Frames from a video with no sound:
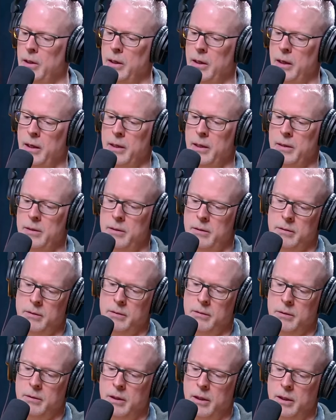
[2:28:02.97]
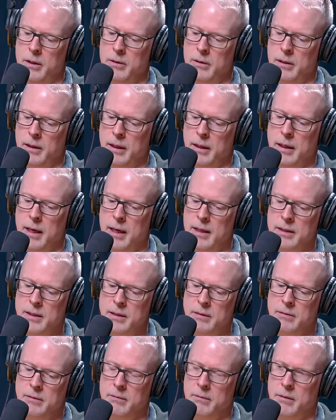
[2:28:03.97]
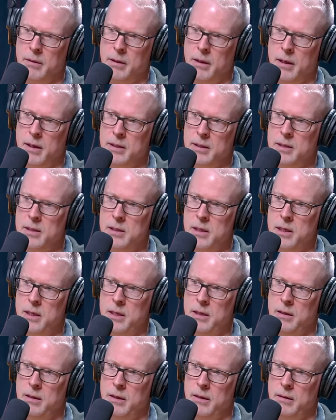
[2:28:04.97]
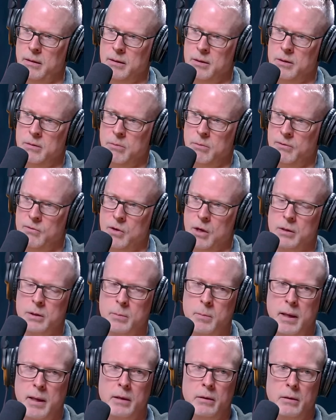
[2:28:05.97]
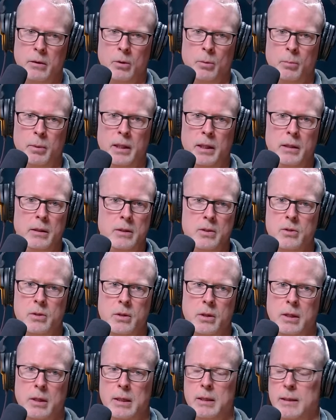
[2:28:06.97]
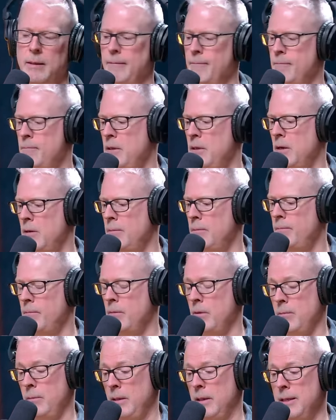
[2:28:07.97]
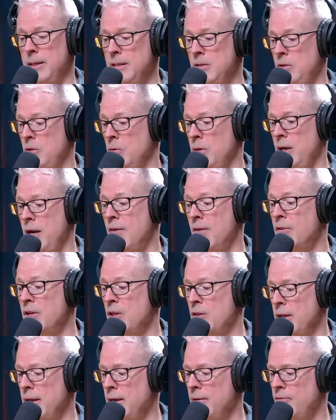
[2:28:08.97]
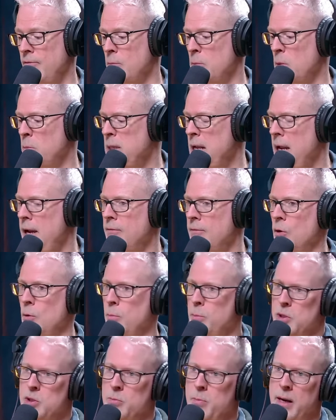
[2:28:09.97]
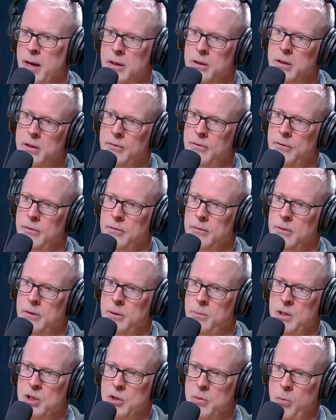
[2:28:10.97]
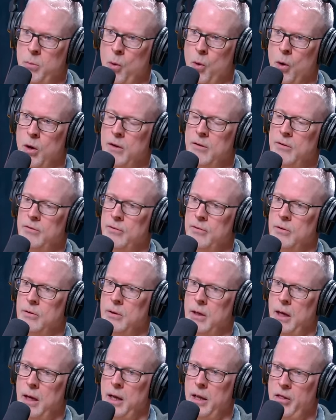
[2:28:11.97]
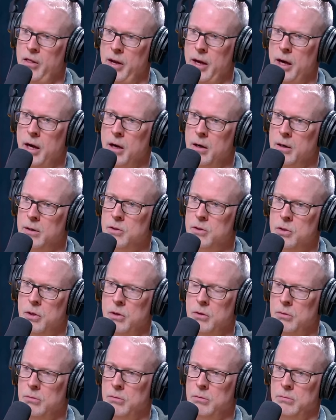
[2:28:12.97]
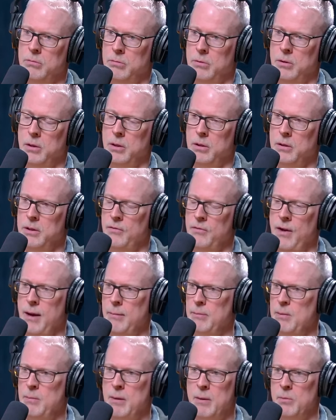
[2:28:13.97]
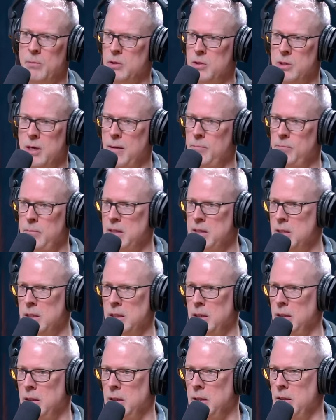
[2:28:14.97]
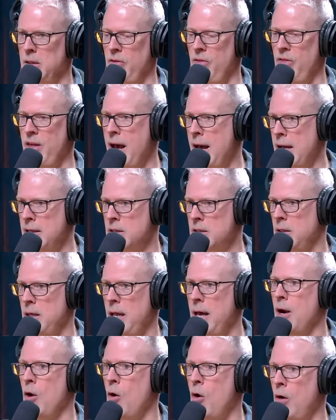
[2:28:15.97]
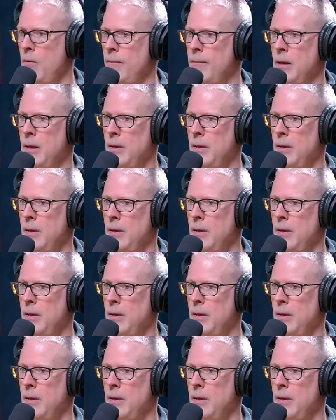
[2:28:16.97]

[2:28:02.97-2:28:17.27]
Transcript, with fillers: and you know, I can kind of see, and as we've talked about it a little bit, is, you know, I mean, he's doing everything from a behavioral perspective to be supportive and there, so you know, his family member is not missing that at all.